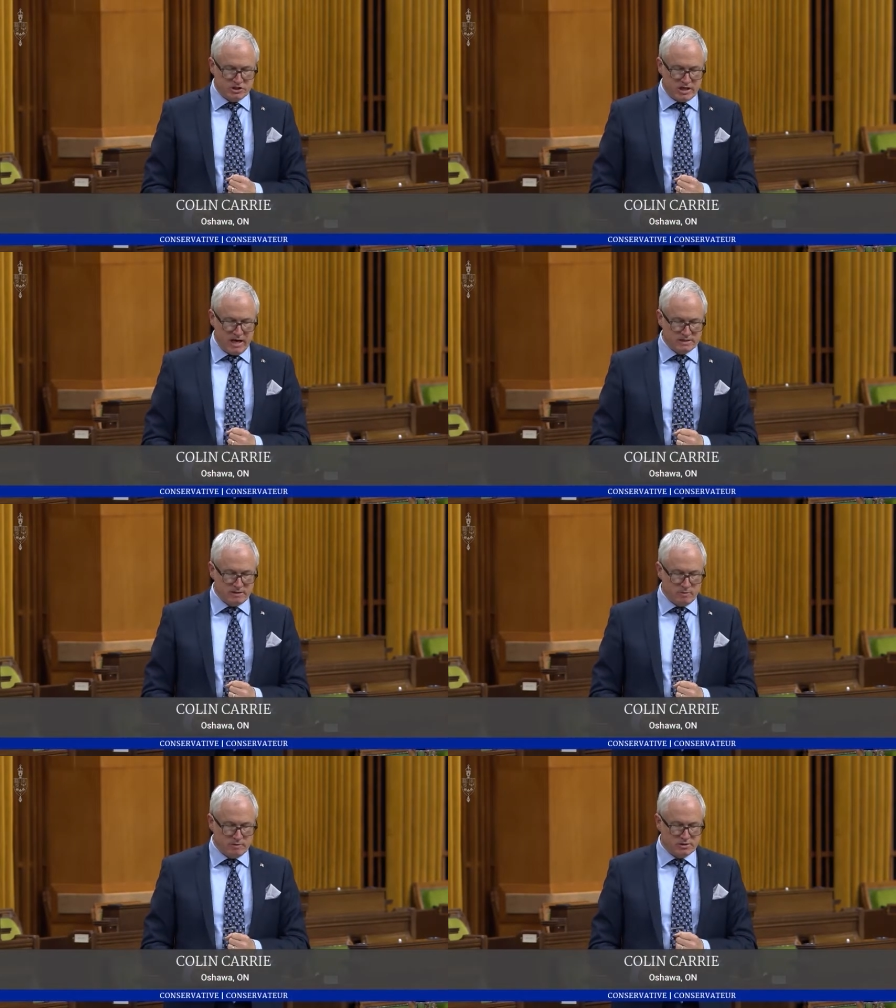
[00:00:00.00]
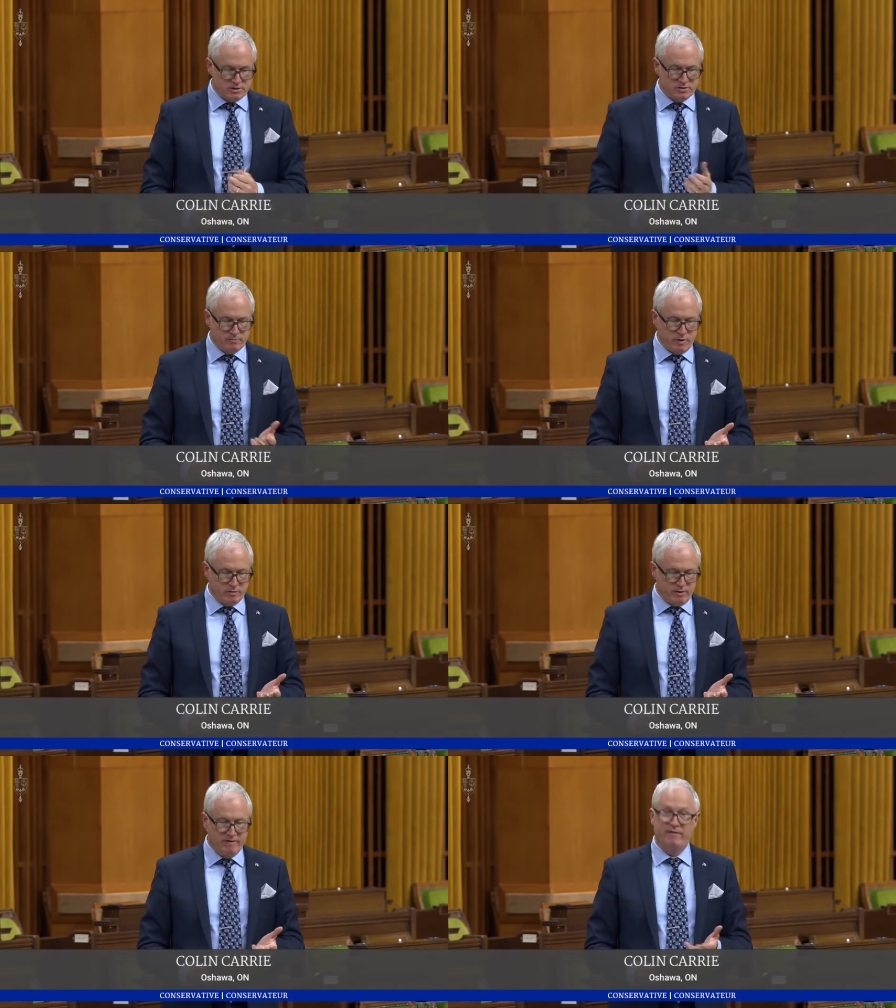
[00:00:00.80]
she has some concerns about
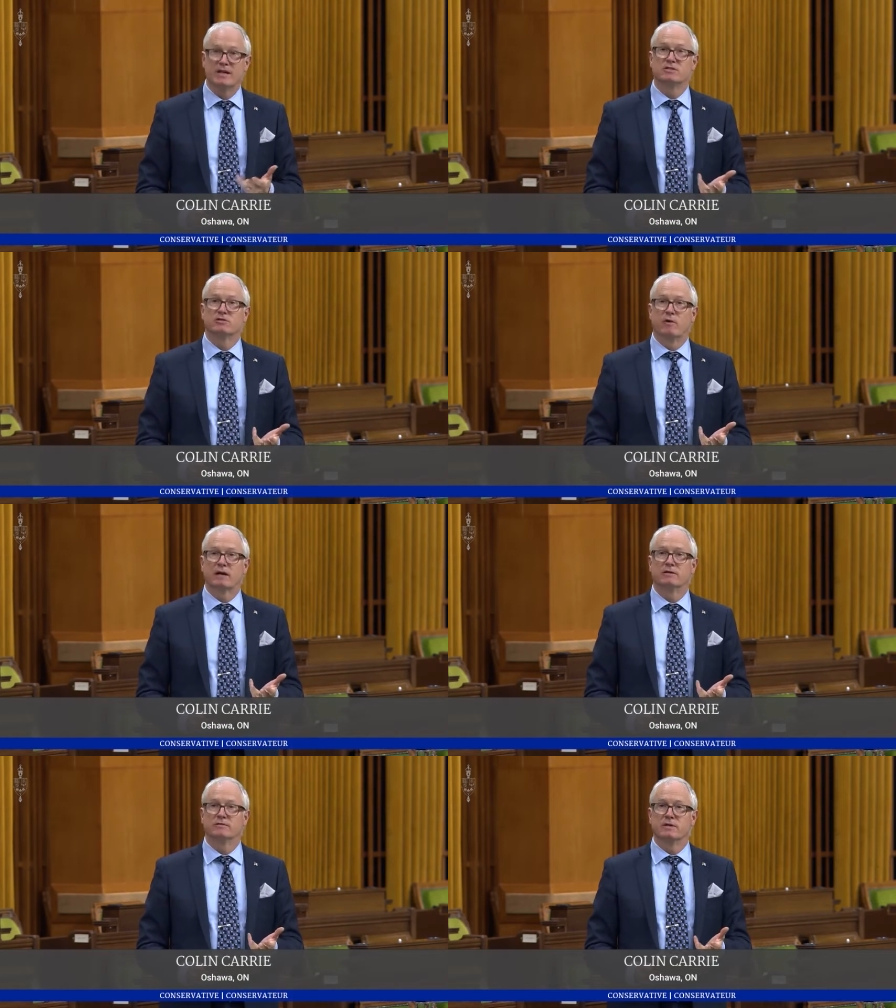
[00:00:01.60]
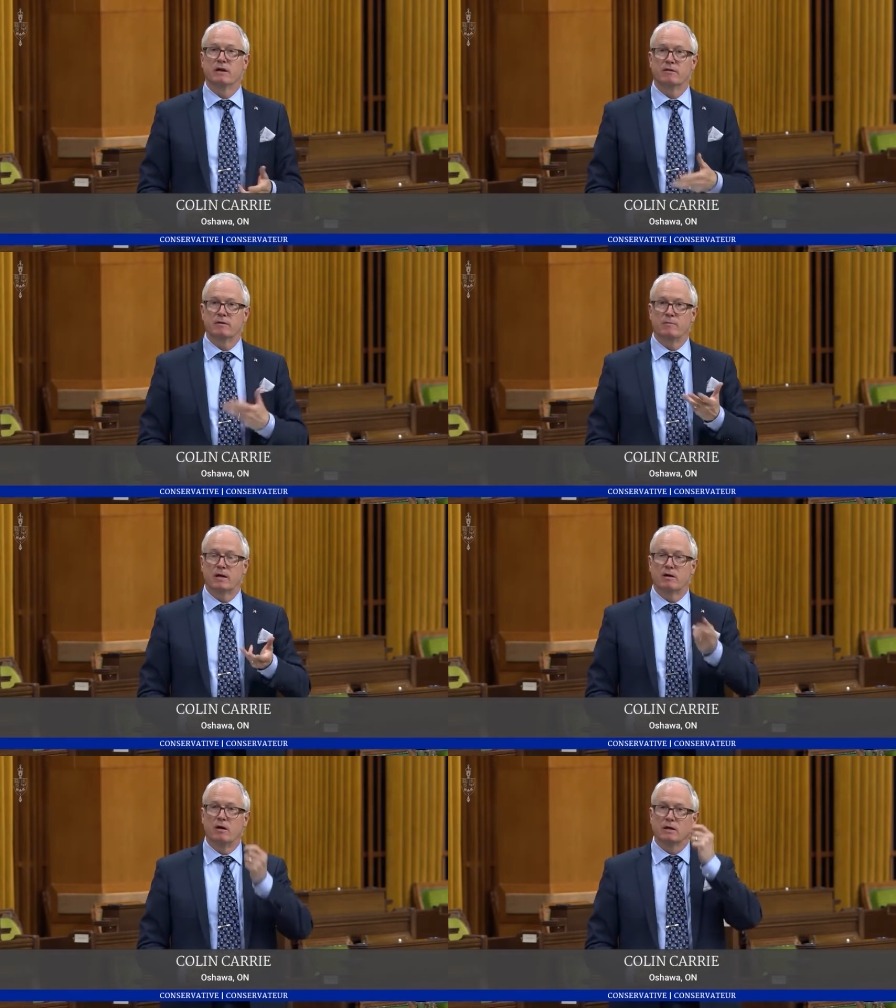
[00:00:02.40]
advanced directives, and I think my
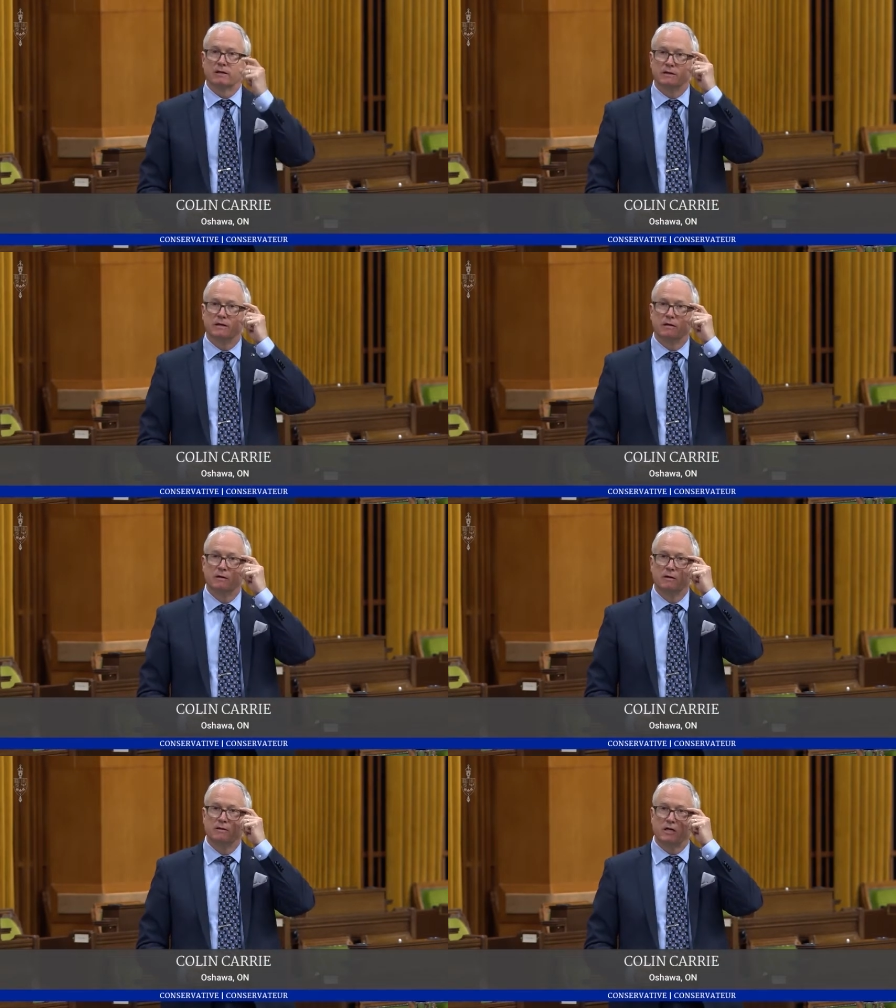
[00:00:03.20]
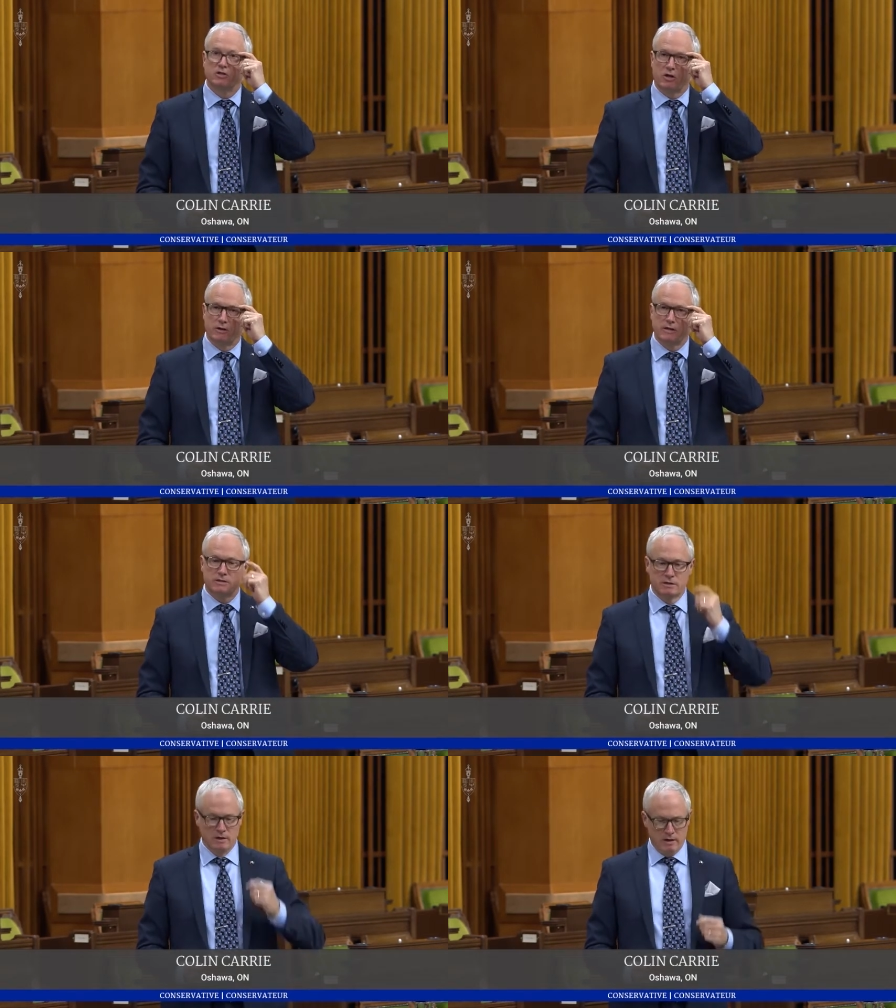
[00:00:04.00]
colleague did touch on this.
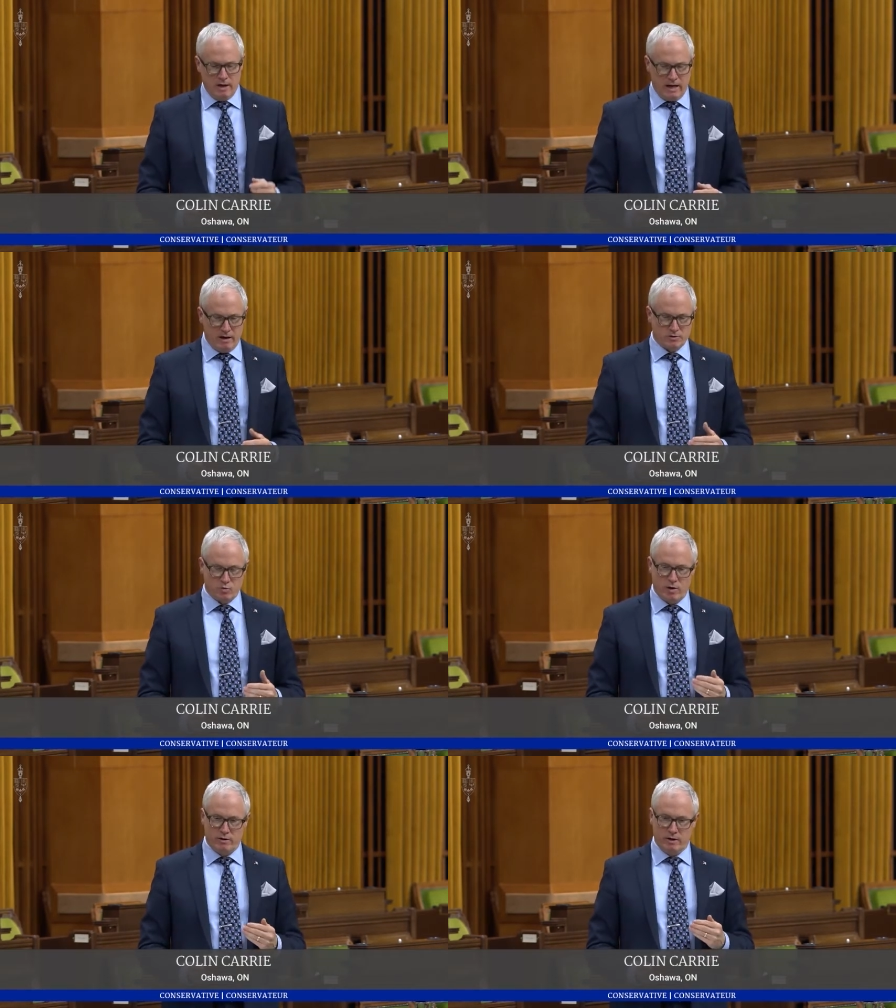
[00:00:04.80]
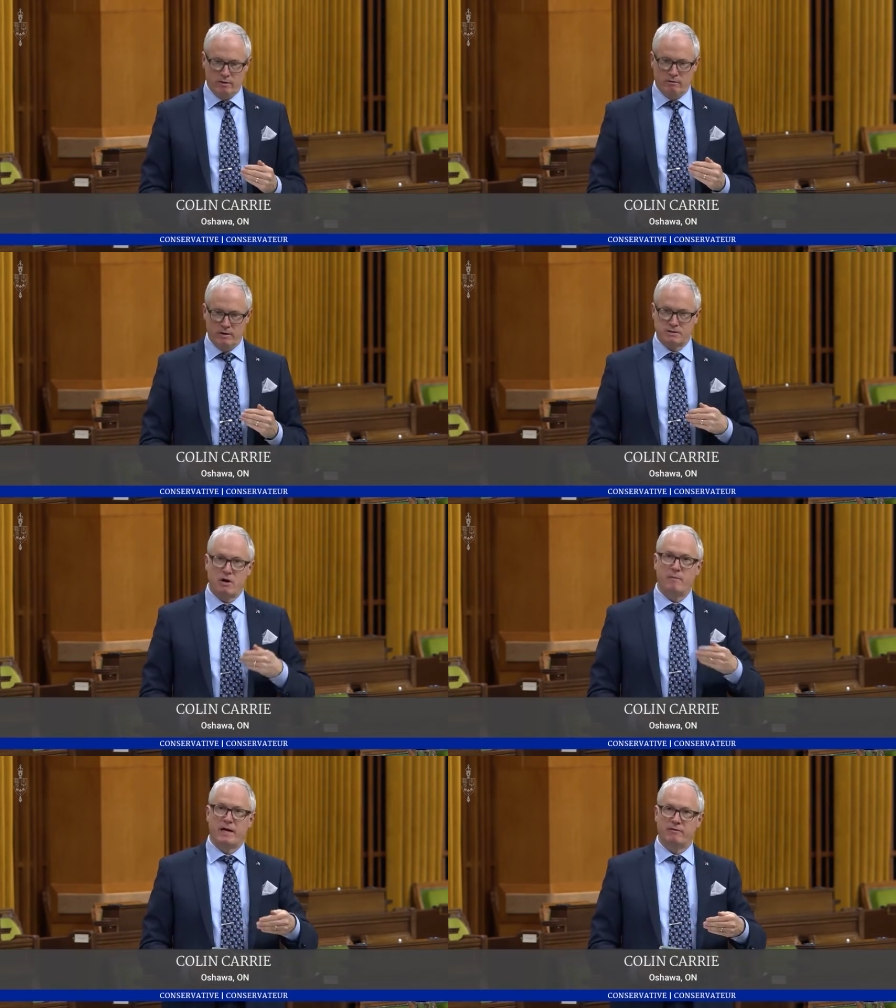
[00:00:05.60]
And I was wondering, his
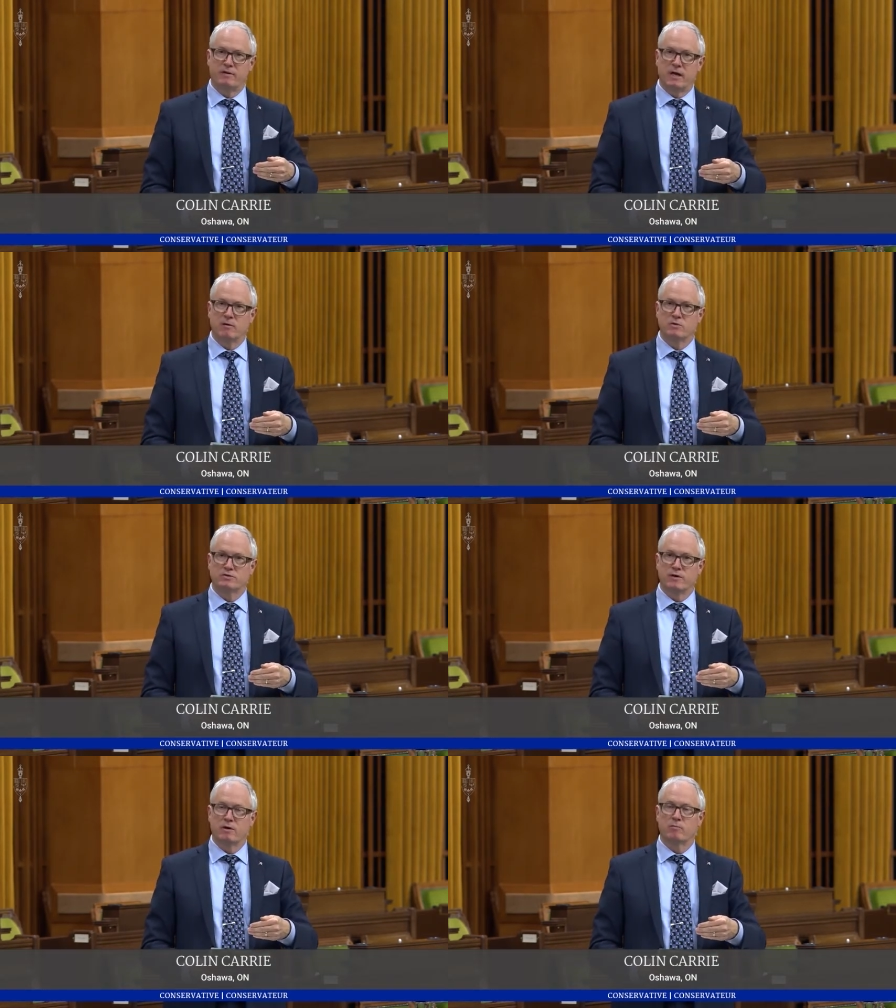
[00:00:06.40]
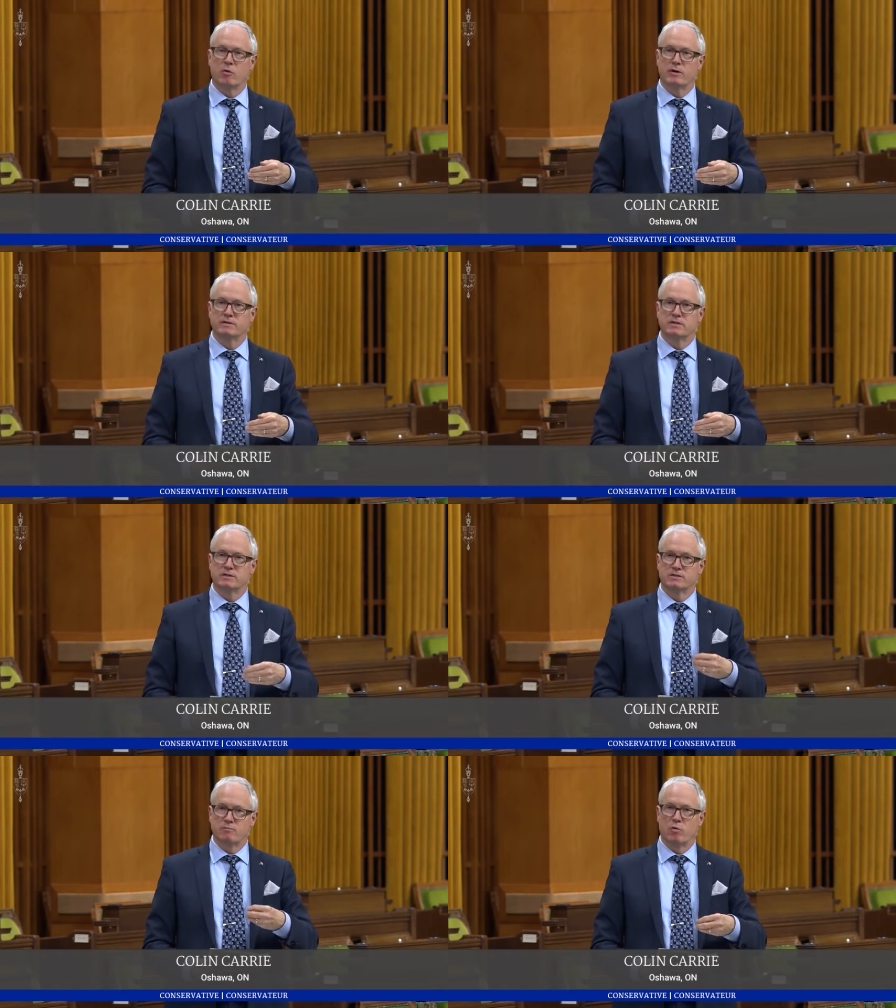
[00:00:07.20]
comment at the end was very important. He says
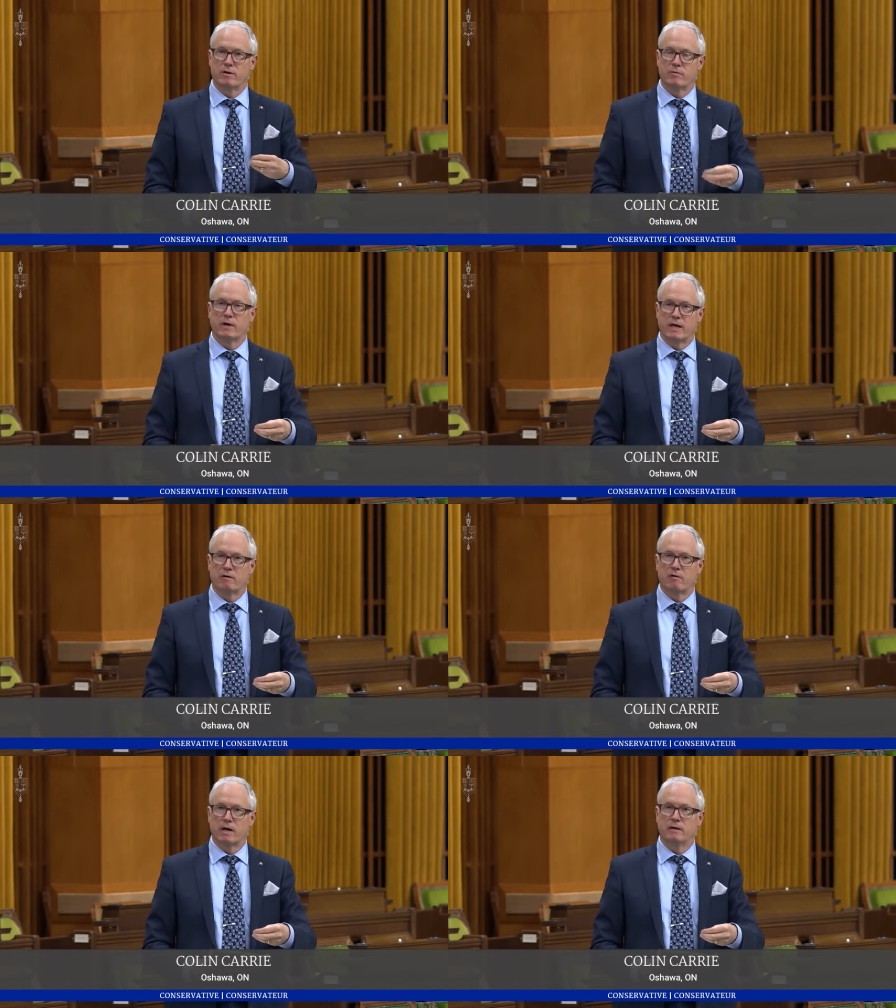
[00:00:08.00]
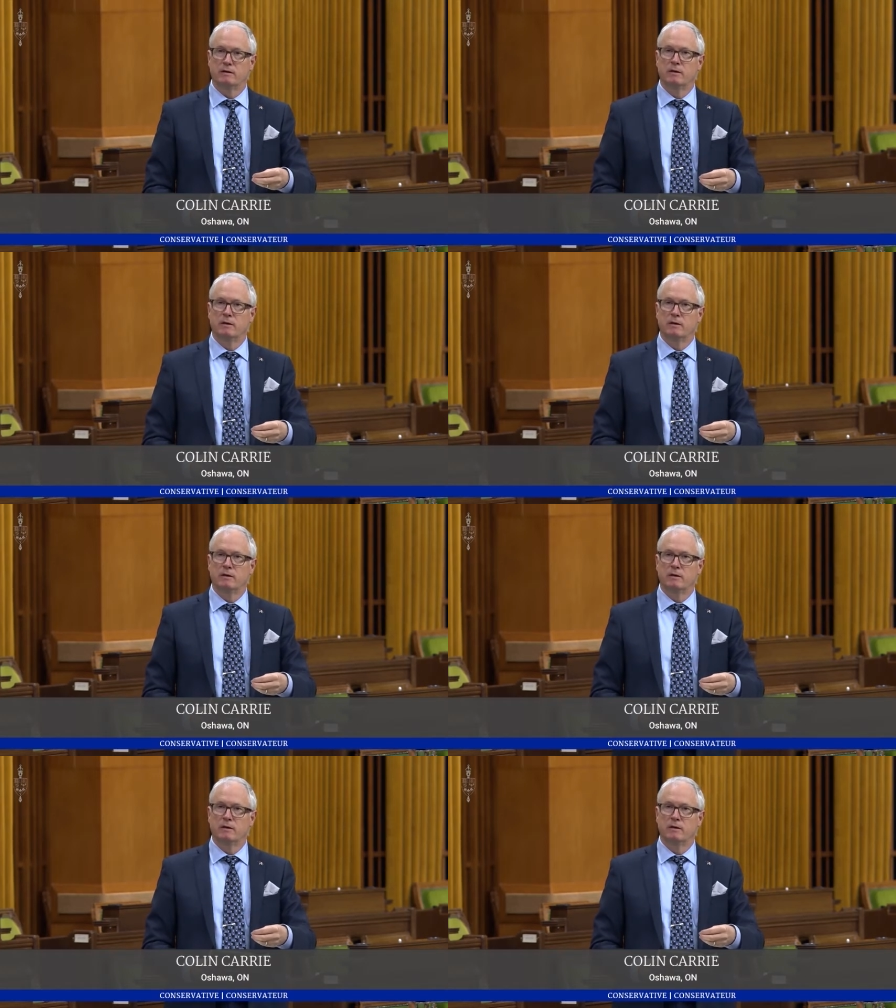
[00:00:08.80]
it's important that we get it right.